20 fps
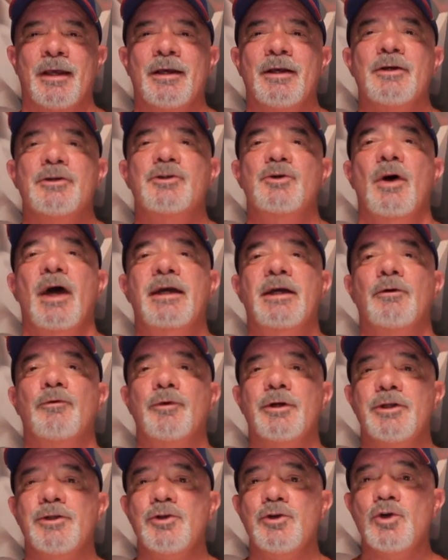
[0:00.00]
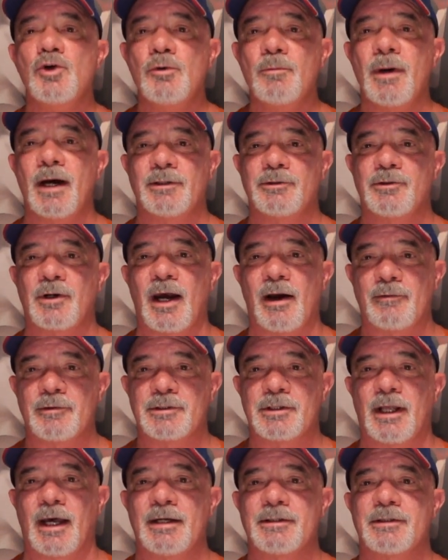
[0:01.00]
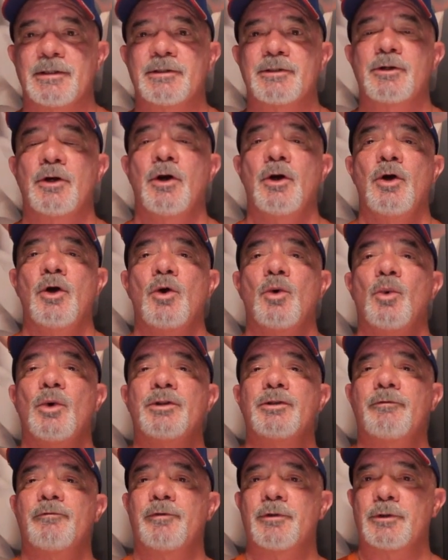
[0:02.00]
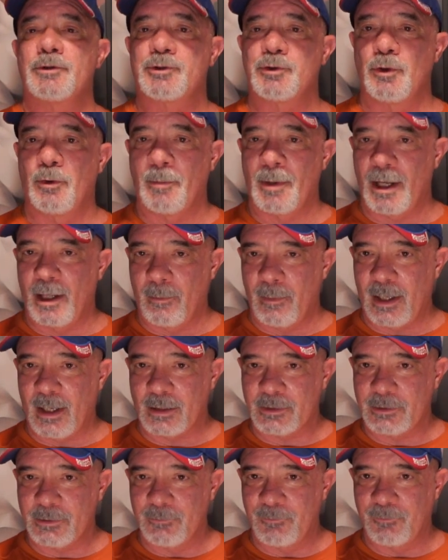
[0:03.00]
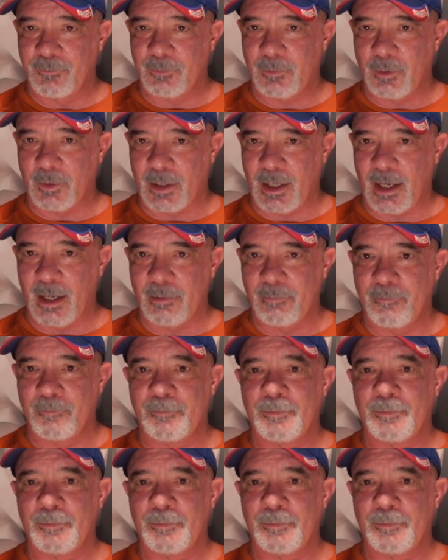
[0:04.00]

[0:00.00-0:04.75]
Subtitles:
So I can renew my driver's license with the virtual mailbox, okay?